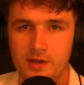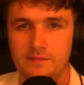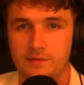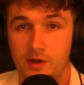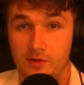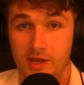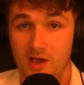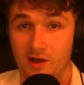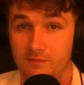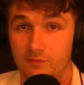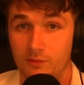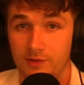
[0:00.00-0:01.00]
very
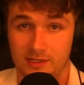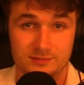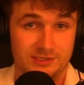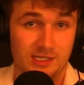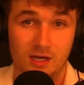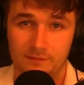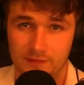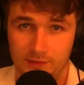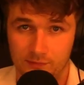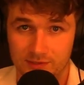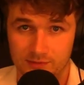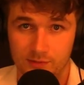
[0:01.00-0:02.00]
helpful when it comes to conflict
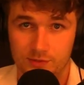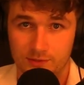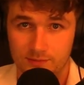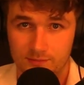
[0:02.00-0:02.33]
resolution.